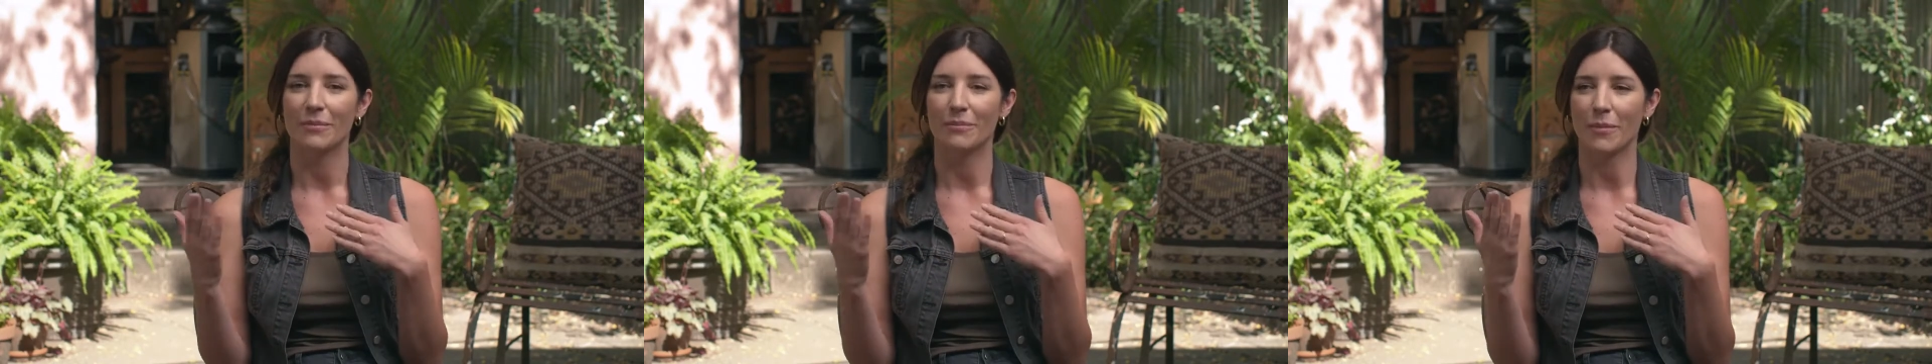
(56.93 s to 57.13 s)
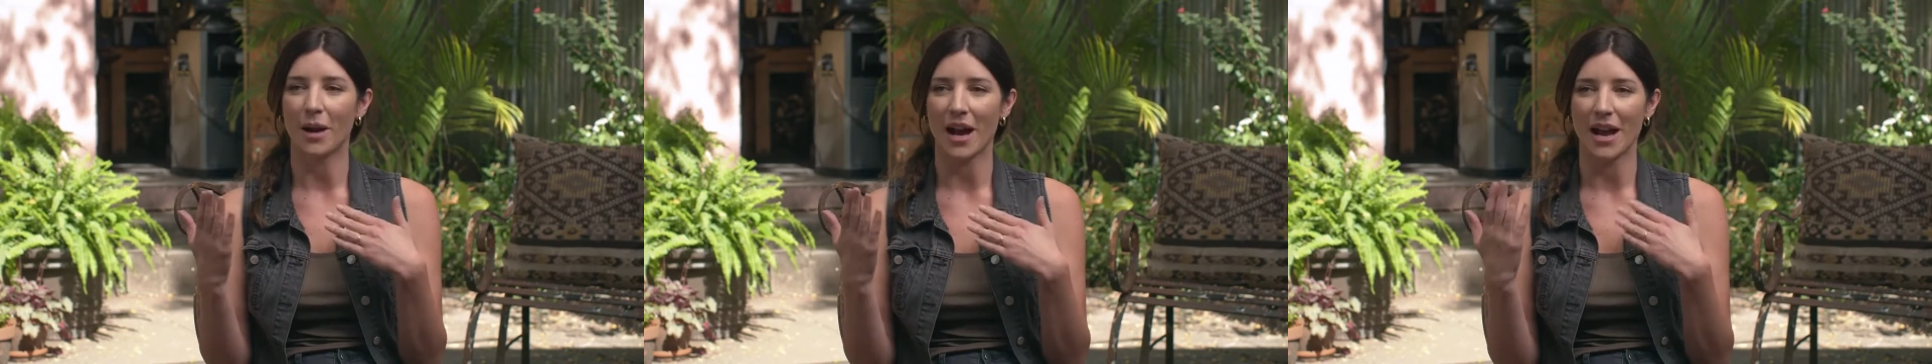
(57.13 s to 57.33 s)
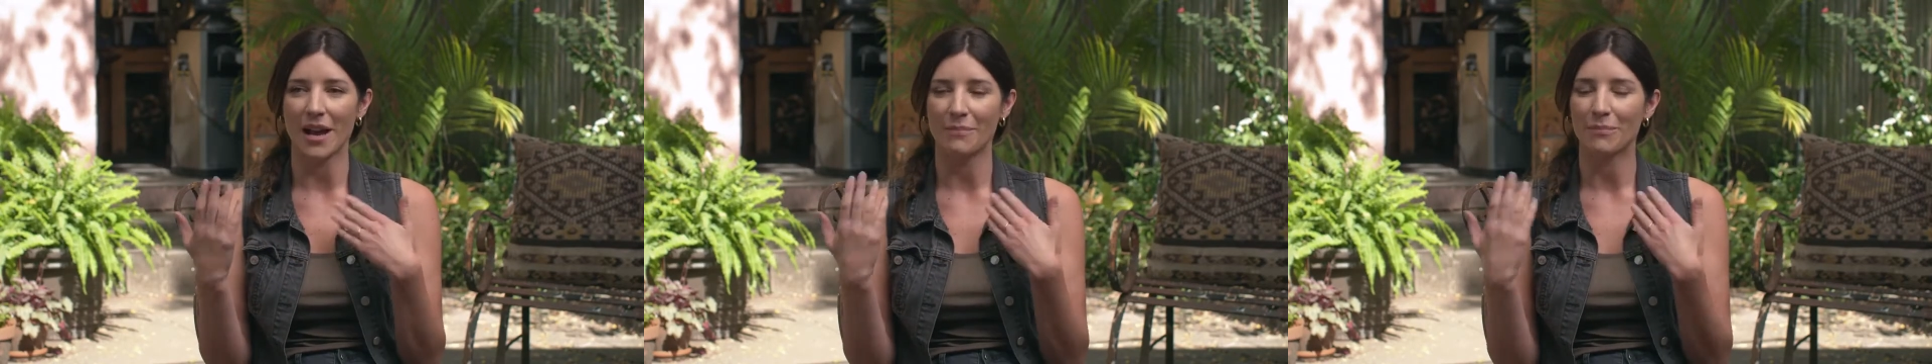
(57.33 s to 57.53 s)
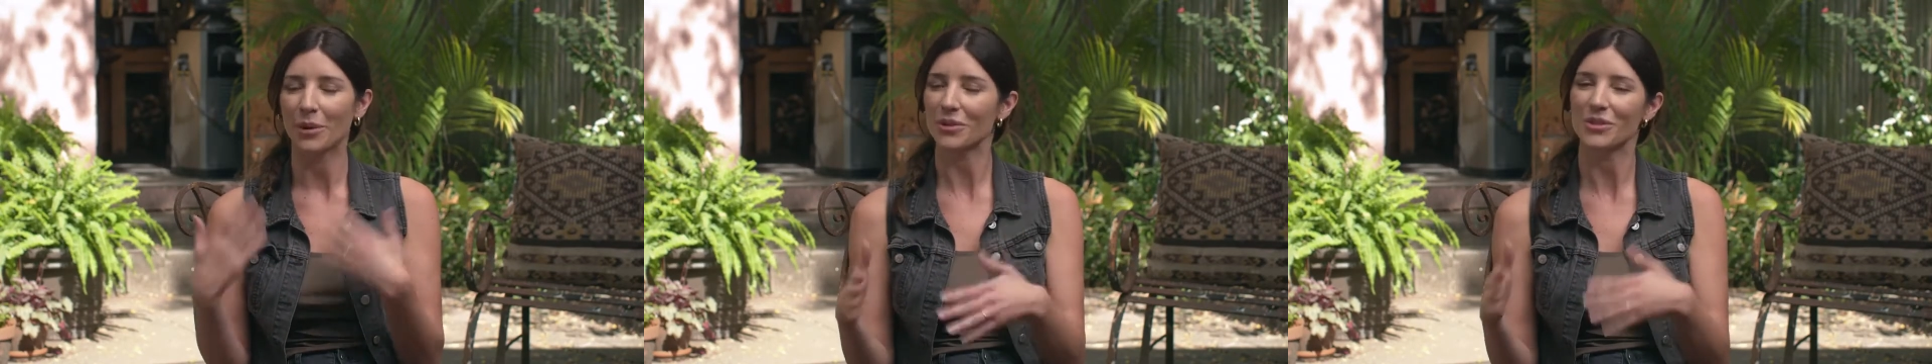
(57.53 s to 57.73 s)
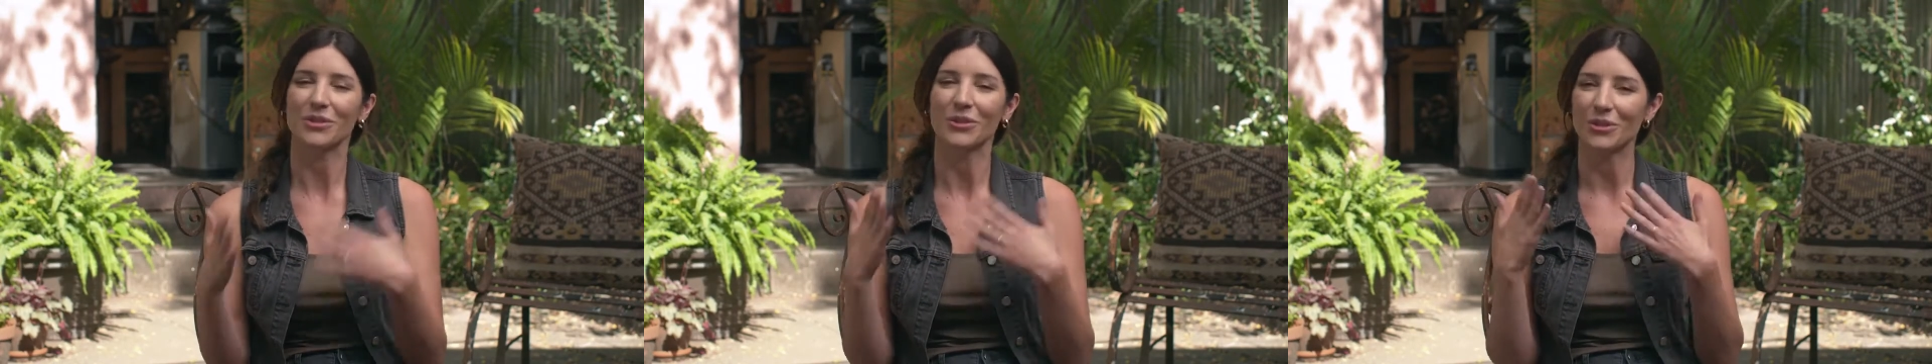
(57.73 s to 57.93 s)
my
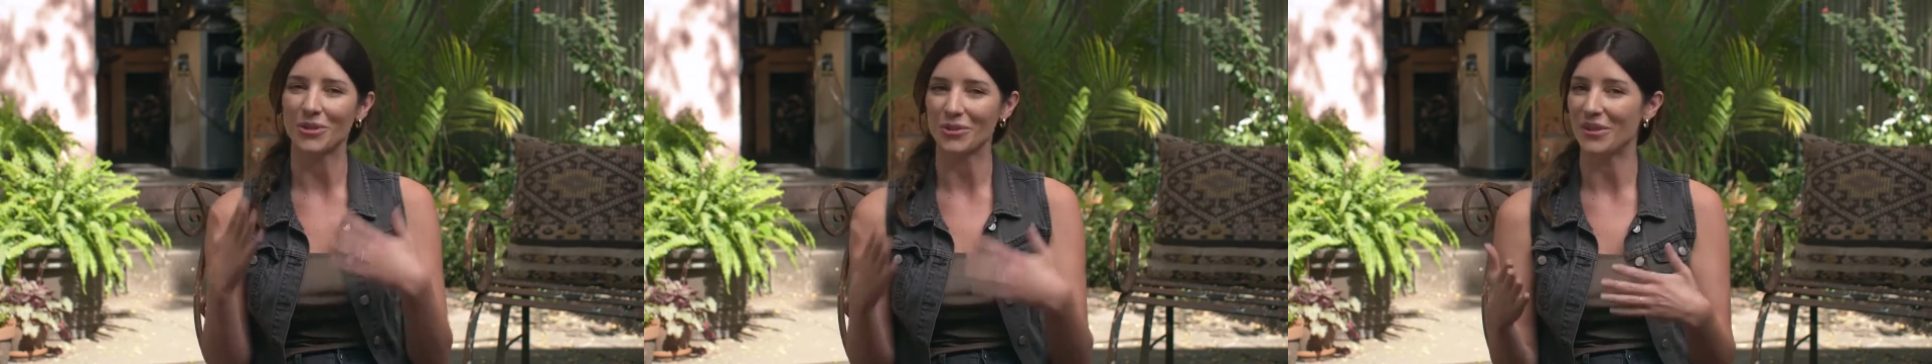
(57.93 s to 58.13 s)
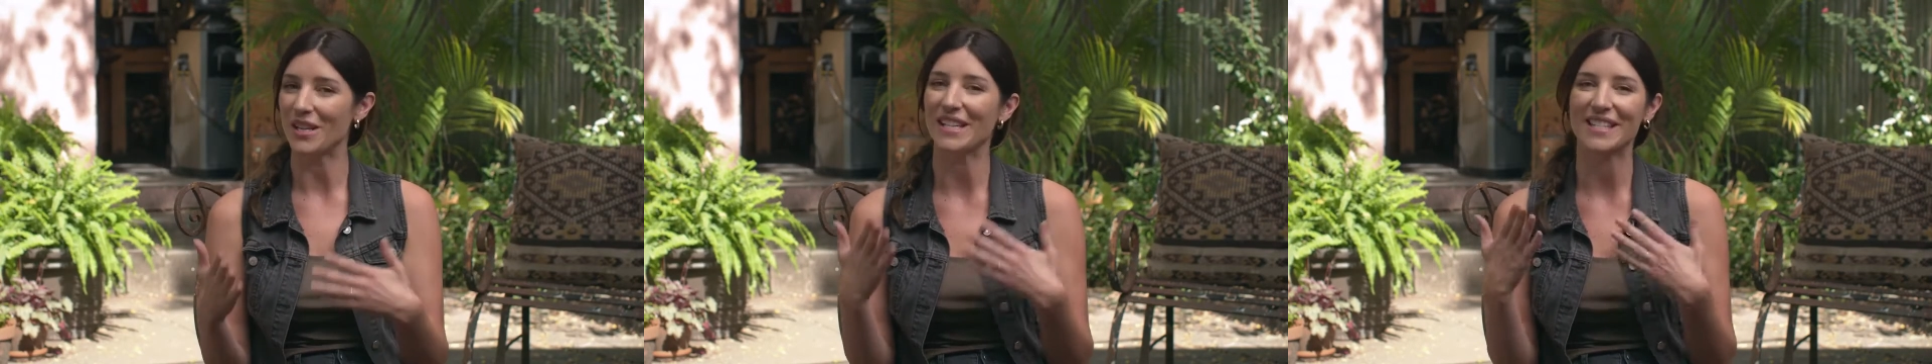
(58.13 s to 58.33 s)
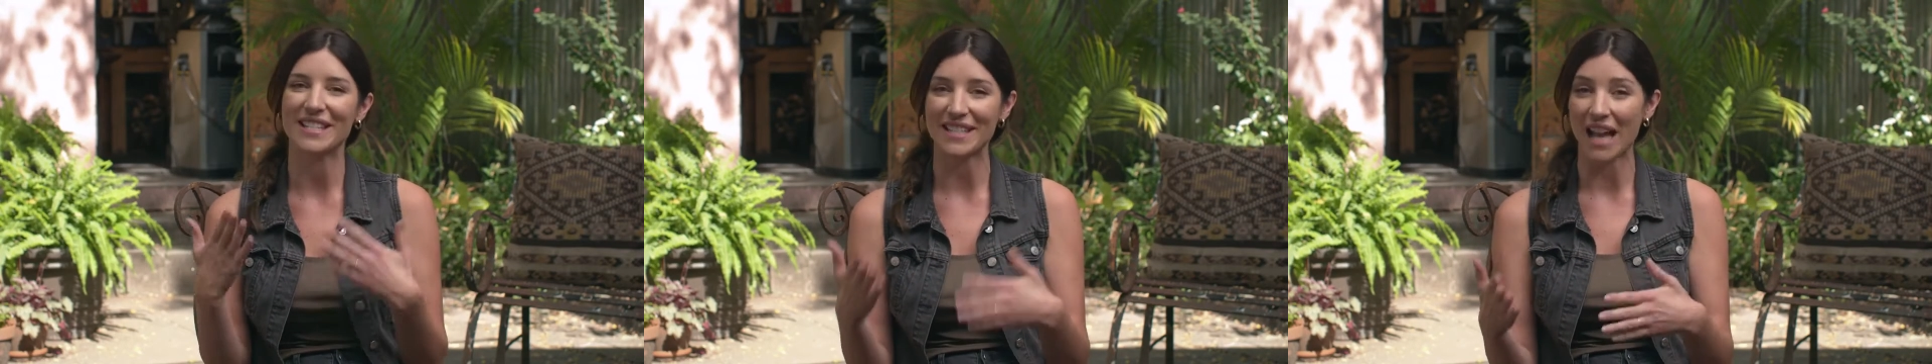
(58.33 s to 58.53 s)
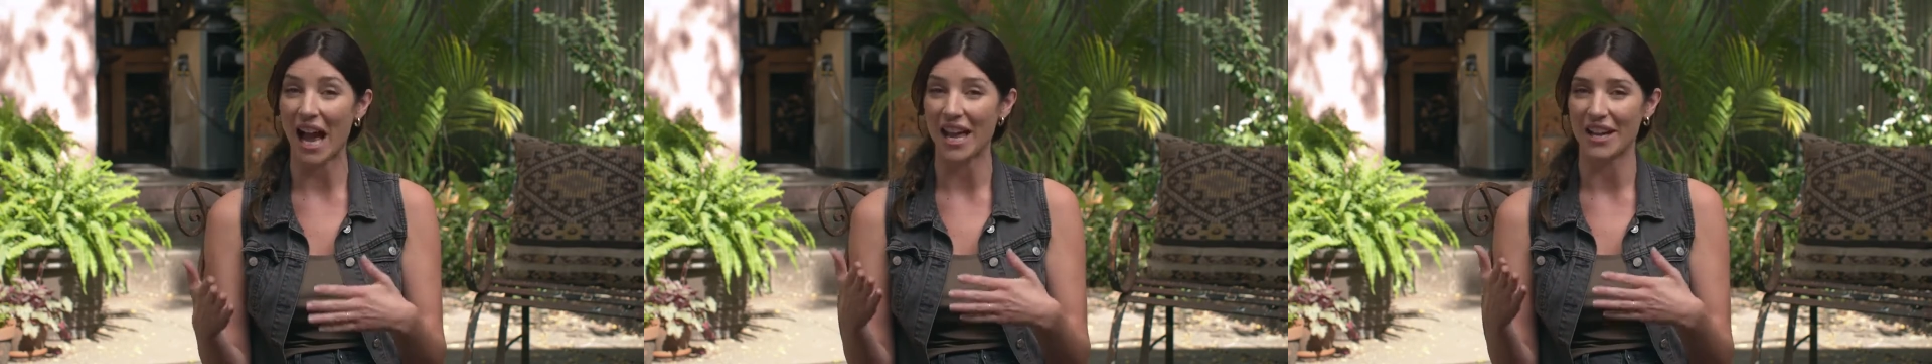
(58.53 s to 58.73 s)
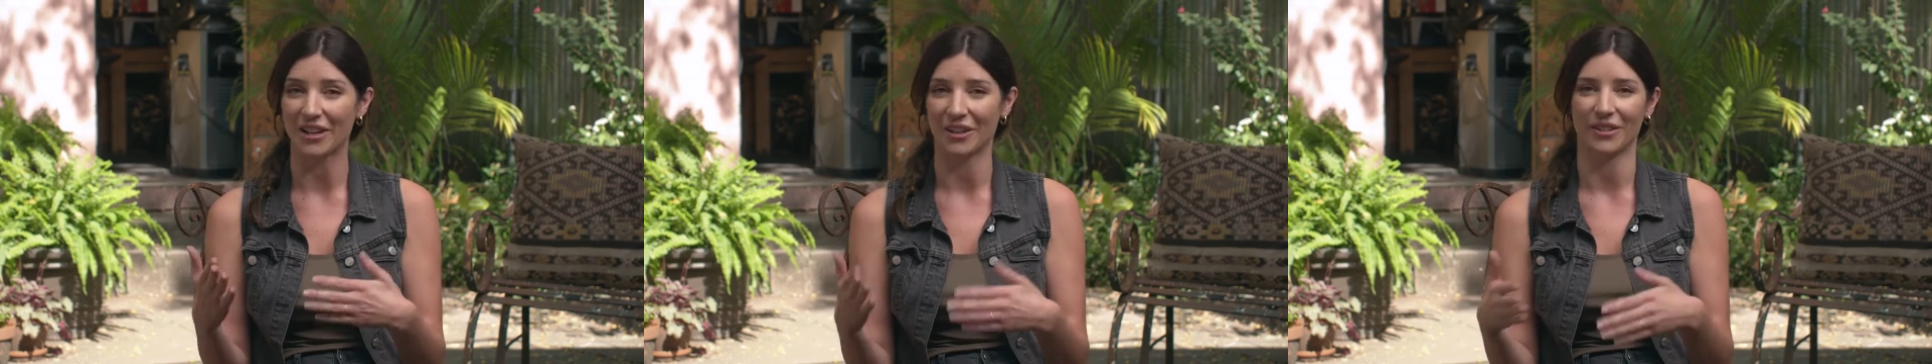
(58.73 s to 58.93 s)
personal unique
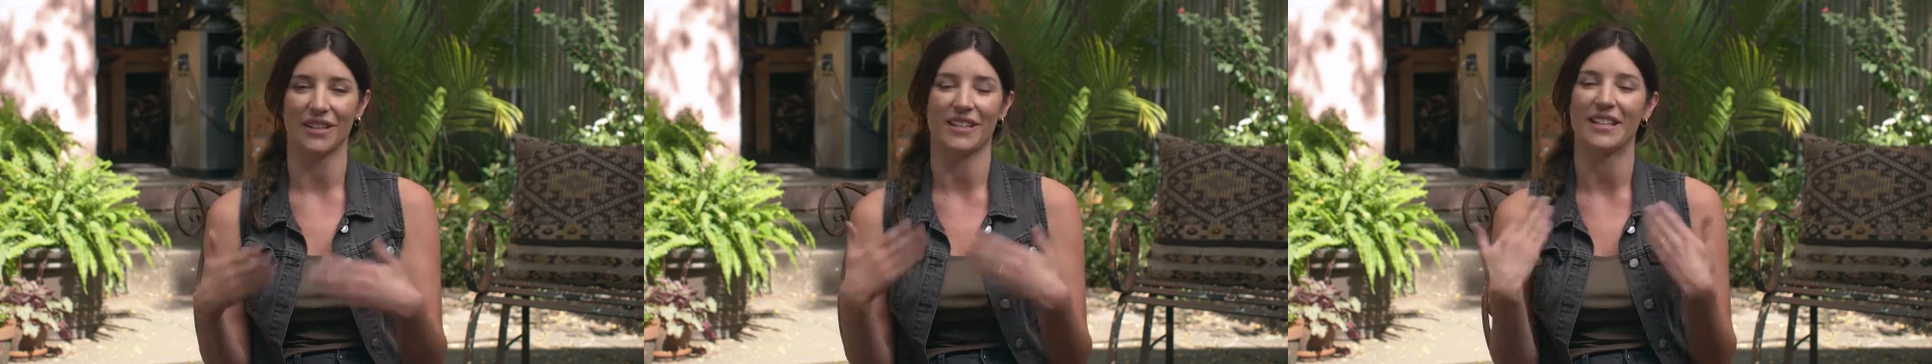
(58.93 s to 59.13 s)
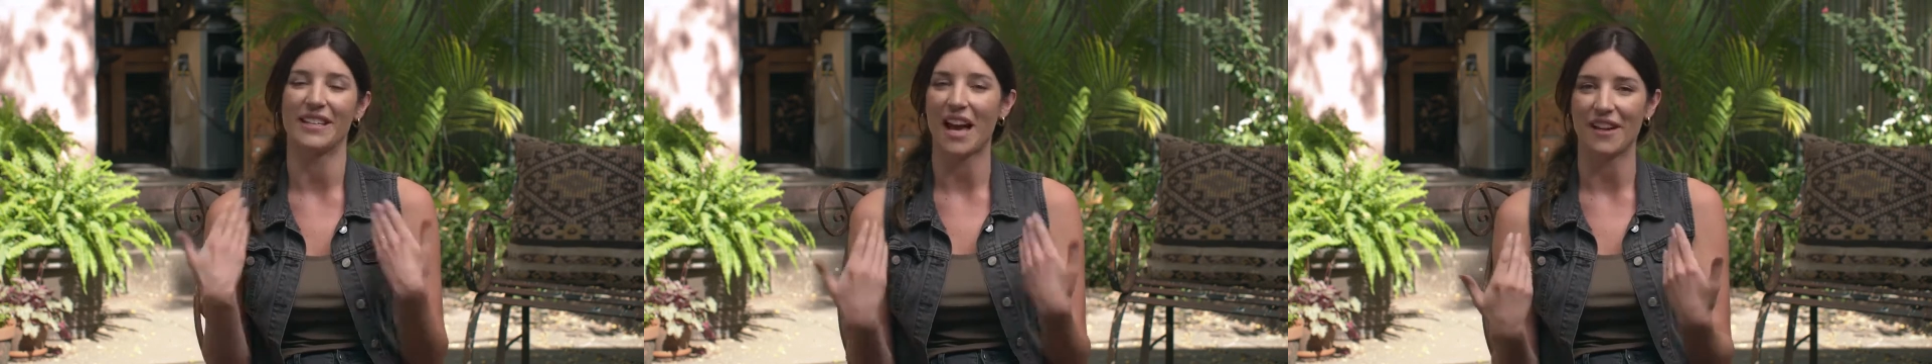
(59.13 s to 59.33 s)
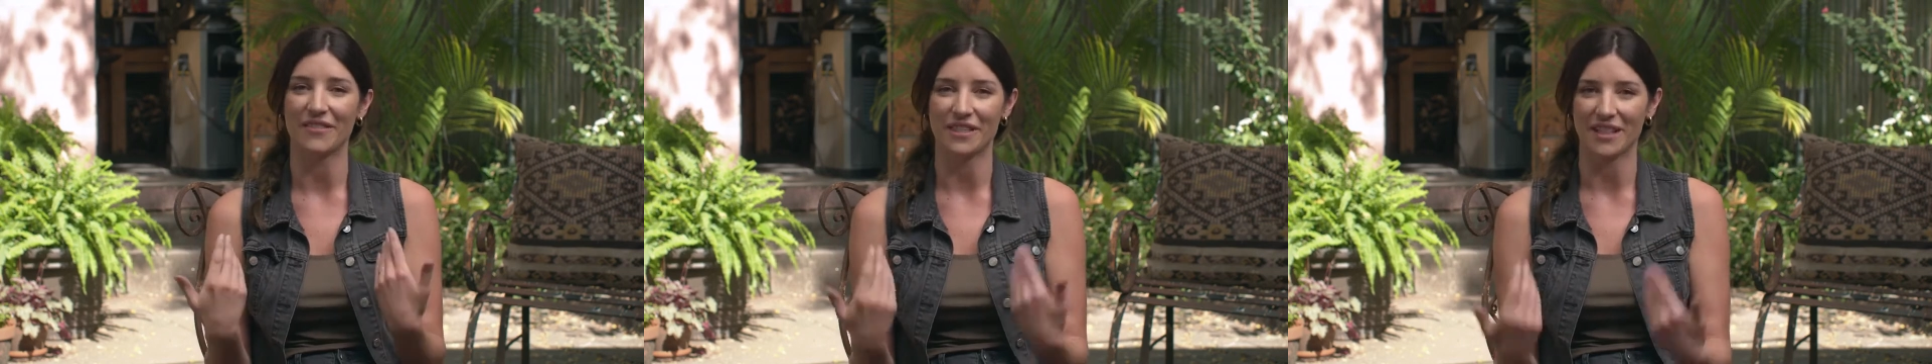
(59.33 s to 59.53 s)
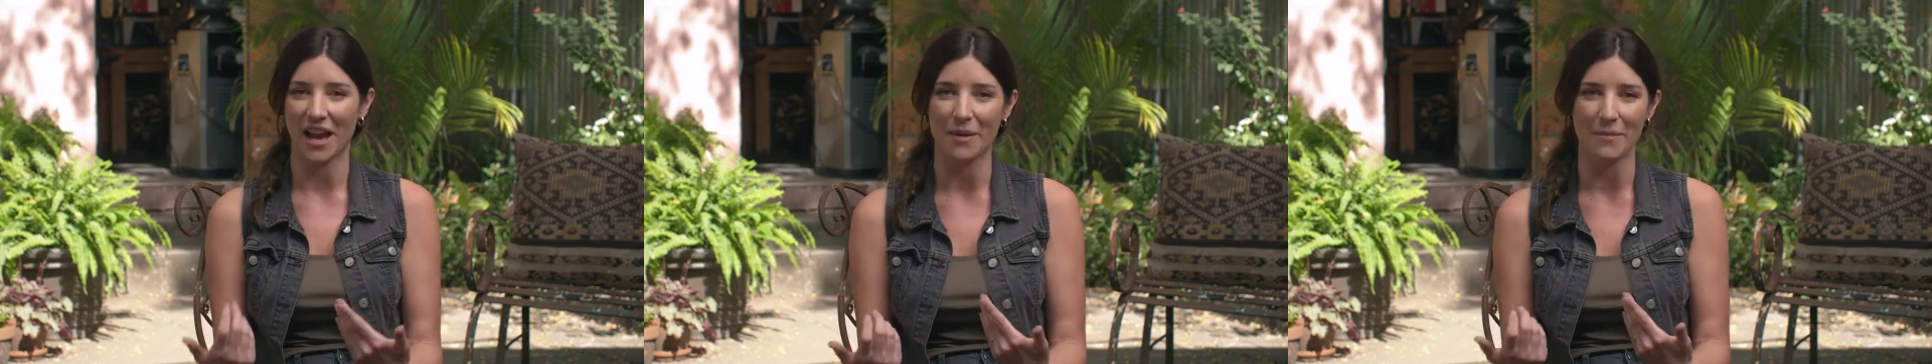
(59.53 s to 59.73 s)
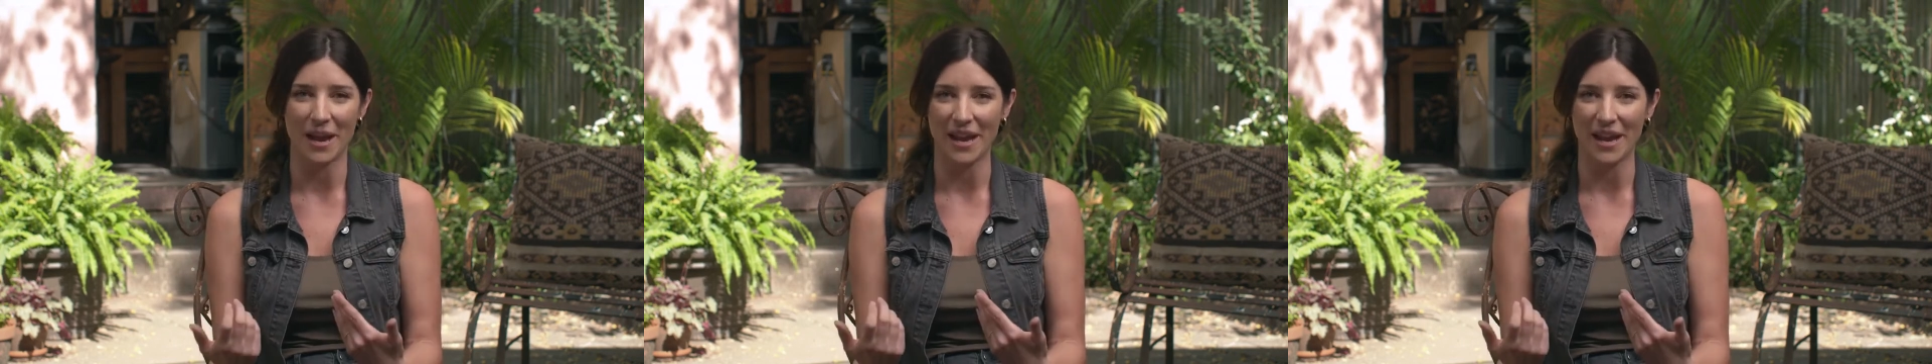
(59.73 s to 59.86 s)
style in the knives that I